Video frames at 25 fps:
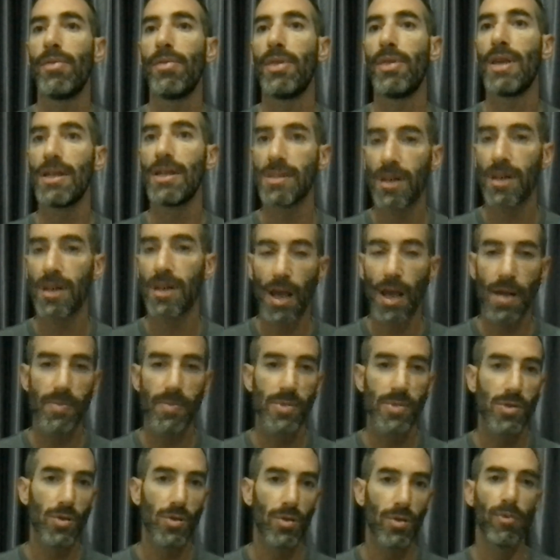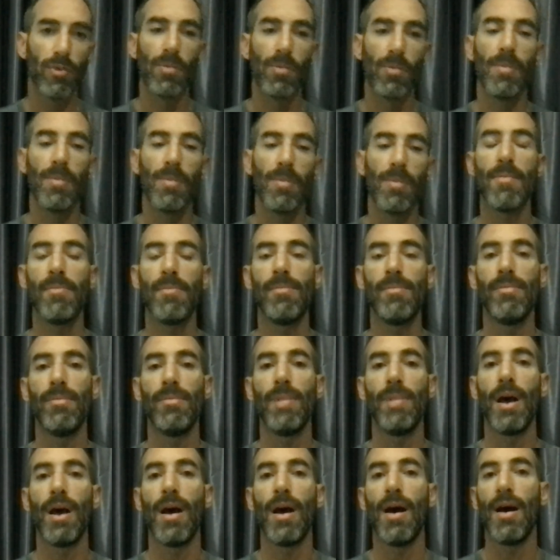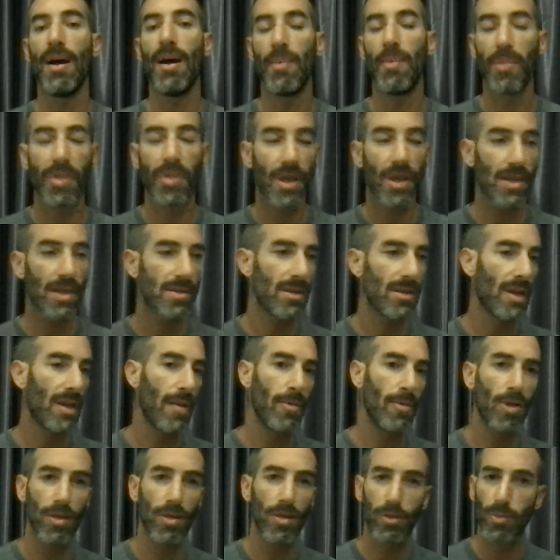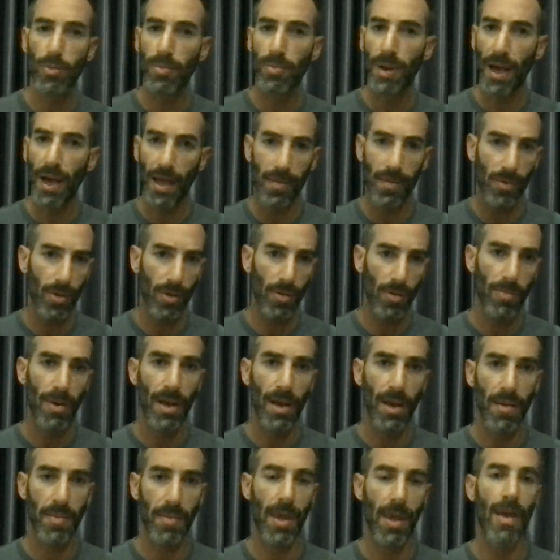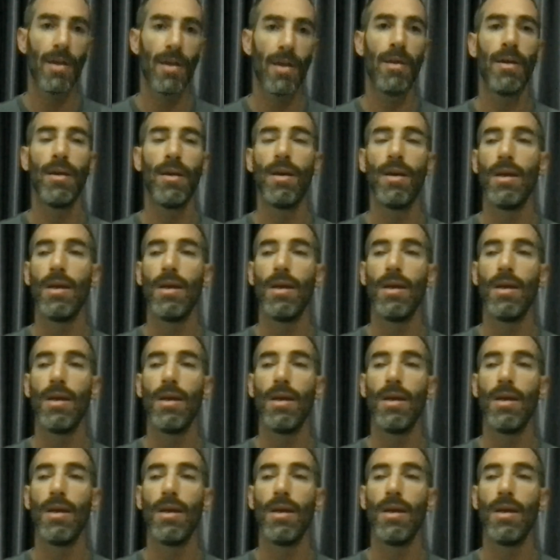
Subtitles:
things that I absorbed from my mom, things that I'm not to blame yet,